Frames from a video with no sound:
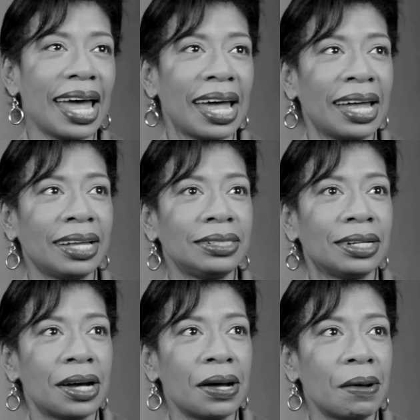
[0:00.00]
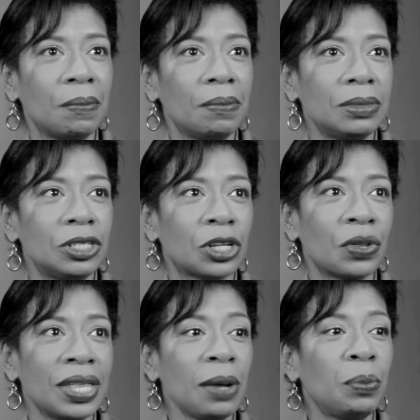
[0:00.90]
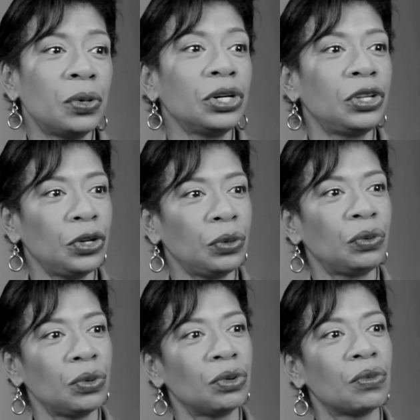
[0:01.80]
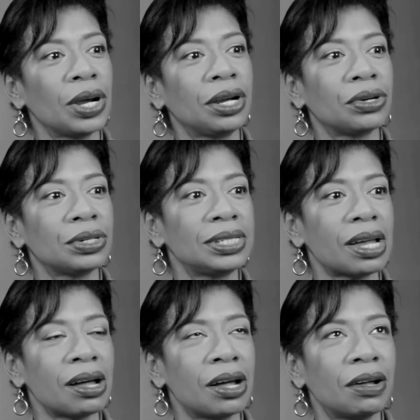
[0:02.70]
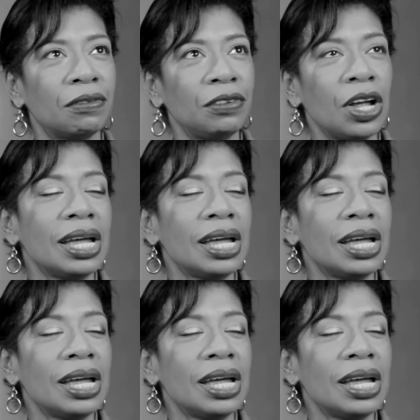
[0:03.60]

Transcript: And so they put you through the rigors of